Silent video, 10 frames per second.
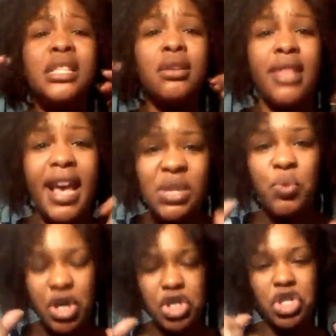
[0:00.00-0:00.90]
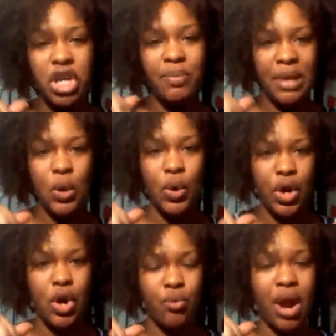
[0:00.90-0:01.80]
So that's what should be
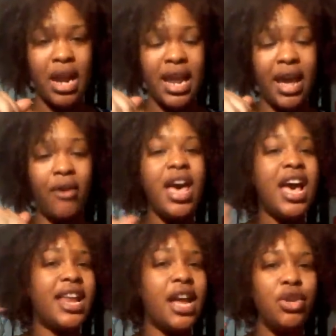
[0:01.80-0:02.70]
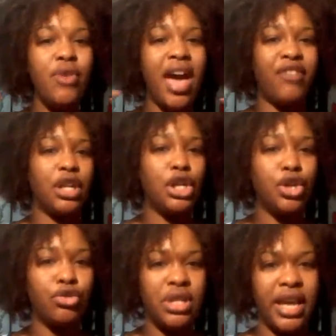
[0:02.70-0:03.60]
going on right now. And I do have a
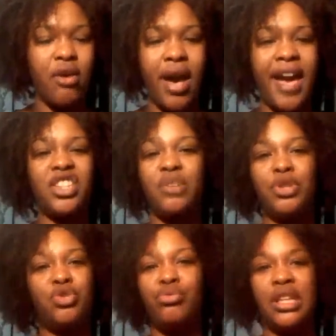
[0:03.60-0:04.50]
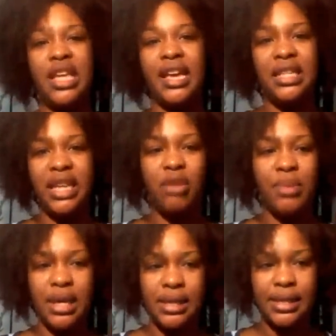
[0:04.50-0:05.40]
little tail action, which you really can't tell
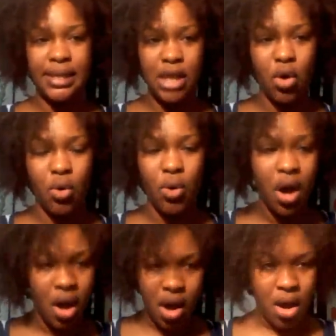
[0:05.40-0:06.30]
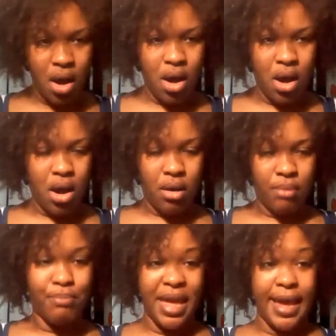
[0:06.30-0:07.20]
because it's so
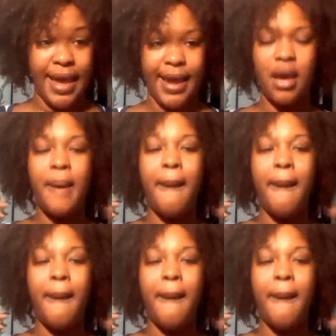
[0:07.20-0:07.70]
big.